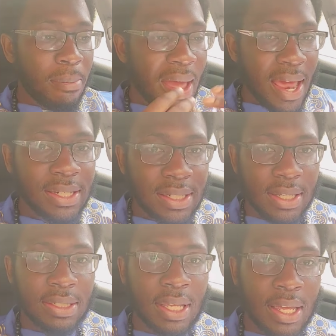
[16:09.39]
manage
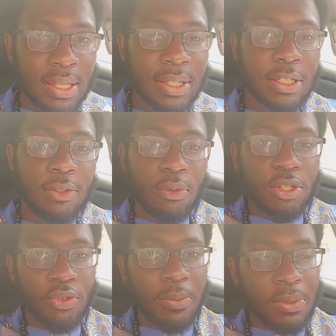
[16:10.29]
these things is through the
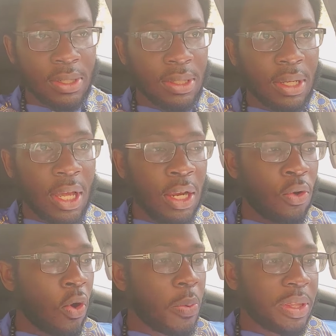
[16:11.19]
scriptures and
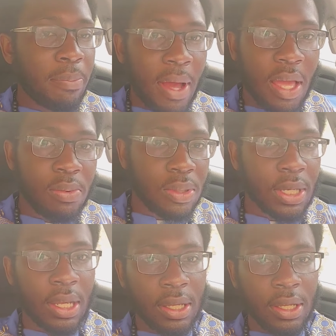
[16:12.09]
doing what the Bible say.